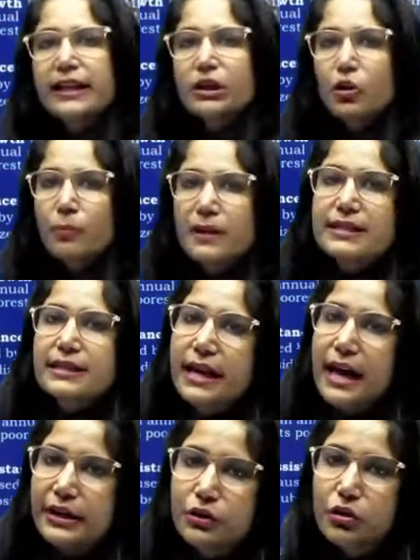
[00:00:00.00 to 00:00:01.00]
the global
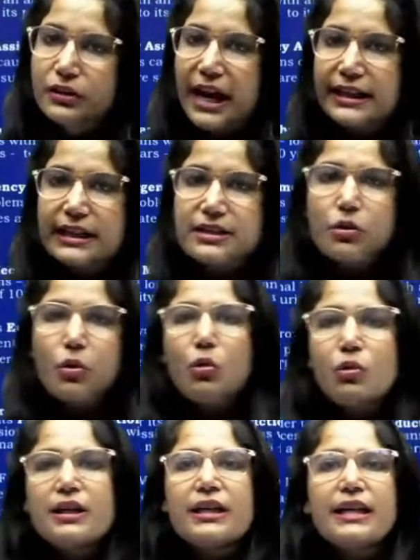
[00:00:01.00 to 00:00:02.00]
scenario, that is
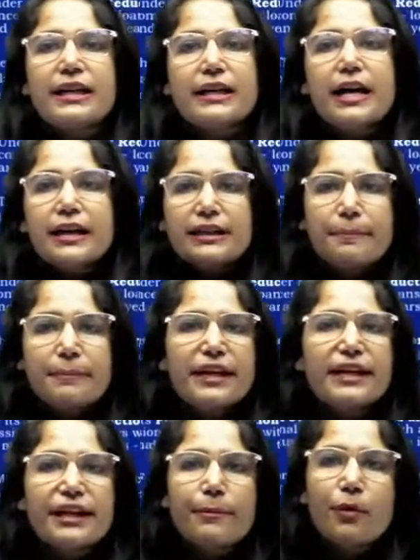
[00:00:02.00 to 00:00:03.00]
only the
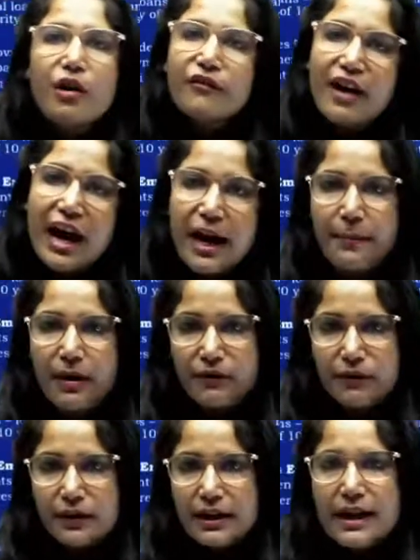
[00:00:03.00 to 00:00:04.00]
medium of IMF.
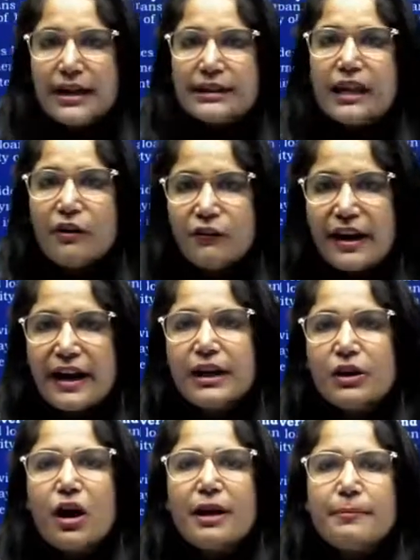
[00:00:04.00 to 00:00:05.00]
The way
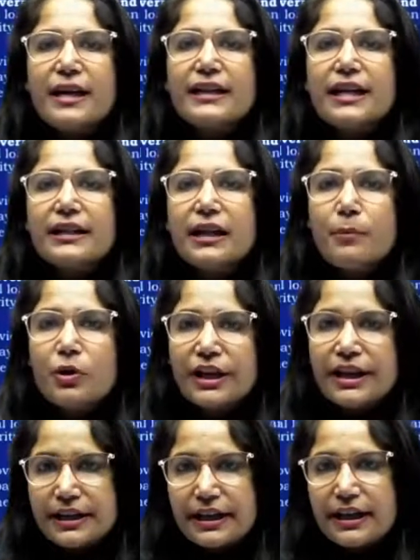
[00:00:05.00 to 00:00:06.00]
you are making the
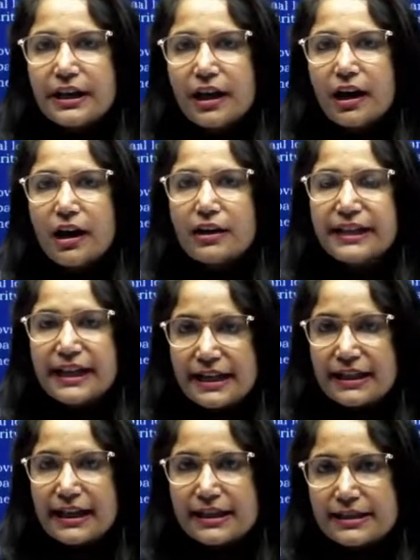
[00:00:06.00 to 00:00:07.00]
monetary
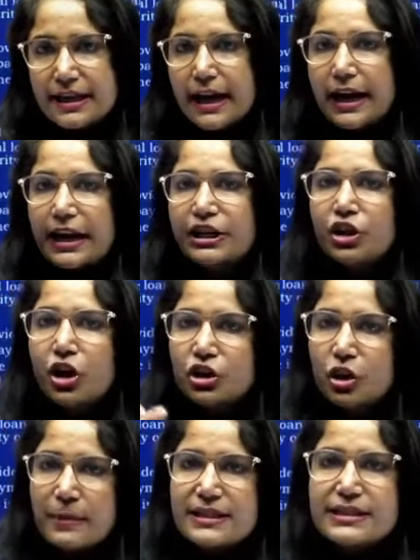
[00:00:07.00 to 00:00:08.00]
dealings in your
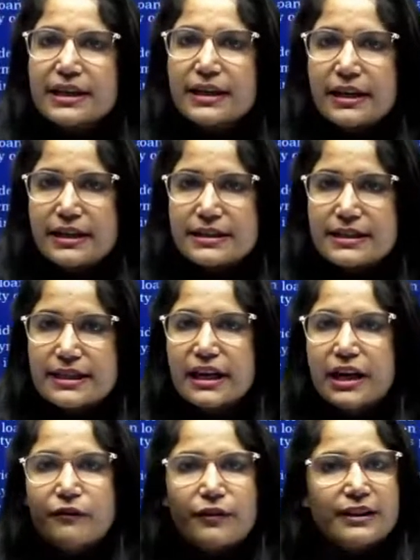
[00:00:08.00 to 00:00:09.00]
domestic currency
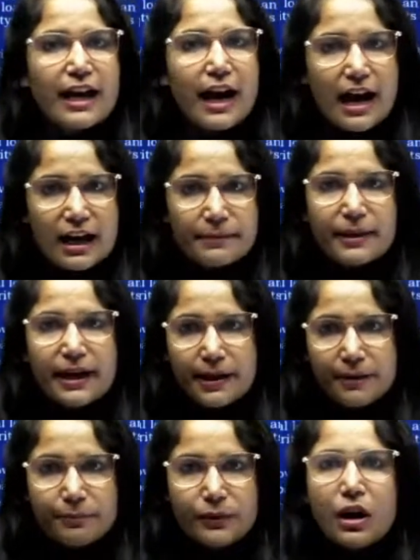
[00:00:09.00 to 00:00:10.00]
with the RBI,